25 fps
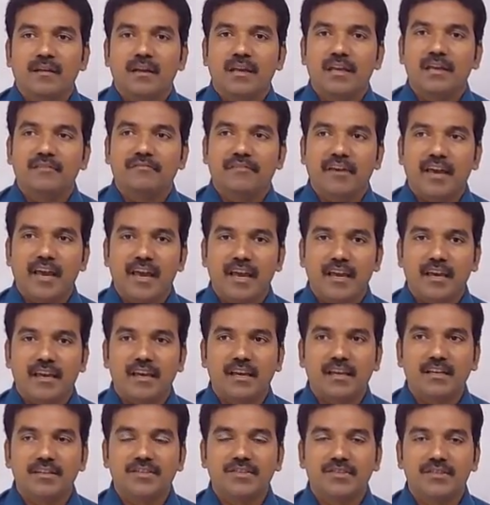if A
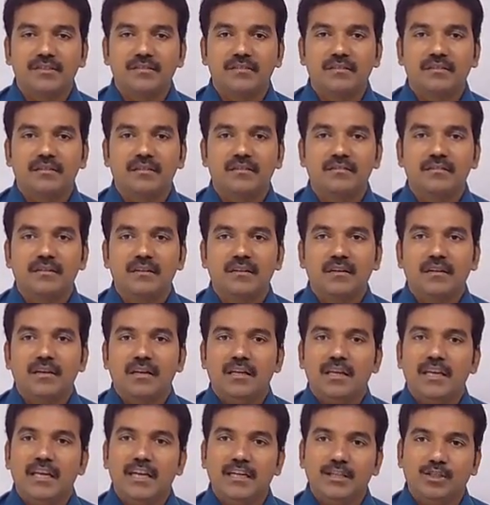is
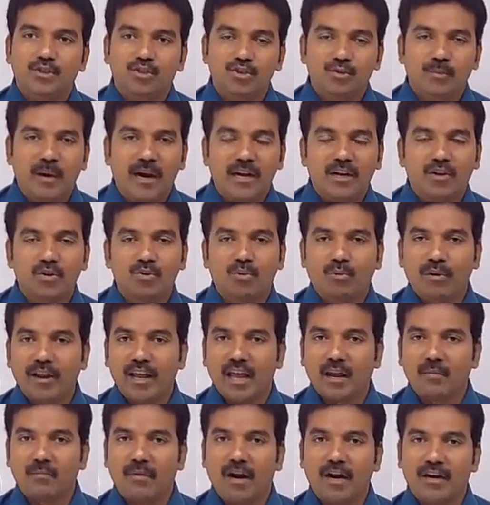a 2 by 2 real
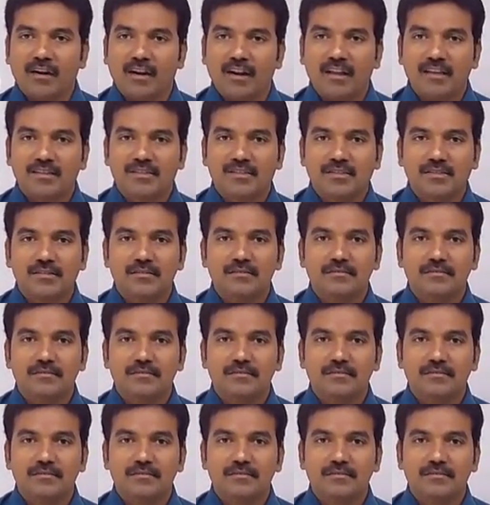matrix